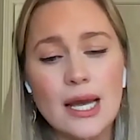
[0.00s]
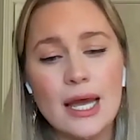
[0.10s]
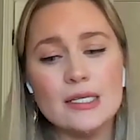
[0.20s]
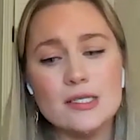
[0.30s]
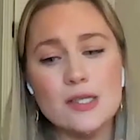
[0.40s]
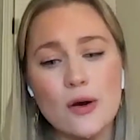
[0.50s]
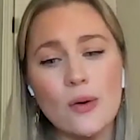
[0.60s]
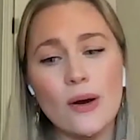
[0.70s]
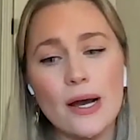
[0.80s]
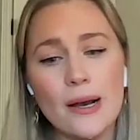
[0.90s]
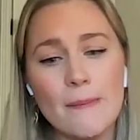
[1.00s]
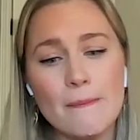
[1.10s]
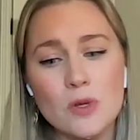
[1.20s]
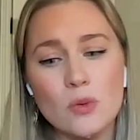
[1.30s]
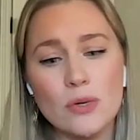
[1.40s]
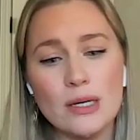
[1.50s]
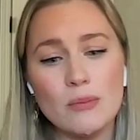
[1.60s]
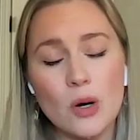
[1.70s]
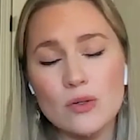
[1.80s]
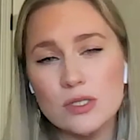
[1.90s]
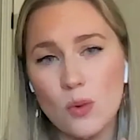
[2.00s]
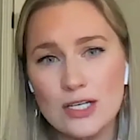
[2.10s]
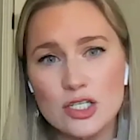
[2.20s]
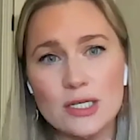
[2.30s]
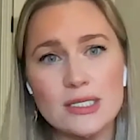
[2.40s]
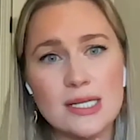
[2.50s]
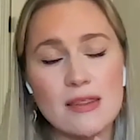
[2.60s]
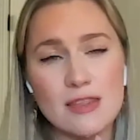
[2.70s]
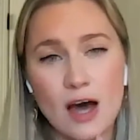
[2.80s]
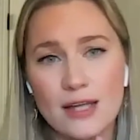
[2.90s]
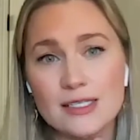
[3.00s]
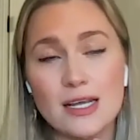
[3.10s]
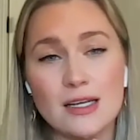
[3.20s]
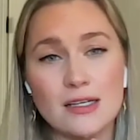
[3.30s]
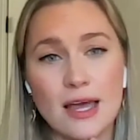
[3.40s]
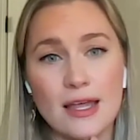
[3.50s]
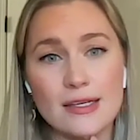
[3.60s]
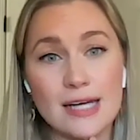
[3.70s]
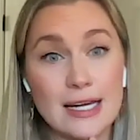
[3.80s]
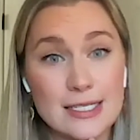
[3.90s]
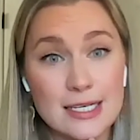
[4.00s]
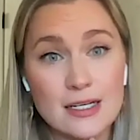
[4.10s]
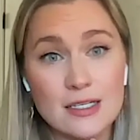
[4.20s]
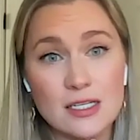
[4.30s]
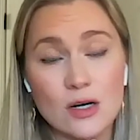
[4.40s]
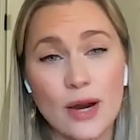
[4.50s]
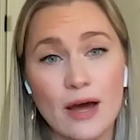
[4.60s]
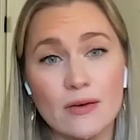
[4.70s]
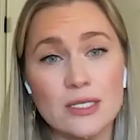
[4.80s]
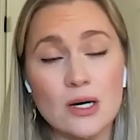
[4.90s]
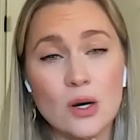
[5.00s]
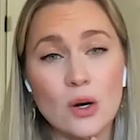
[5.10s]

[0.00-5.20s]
And so we pose questions and thoughts and ideas around,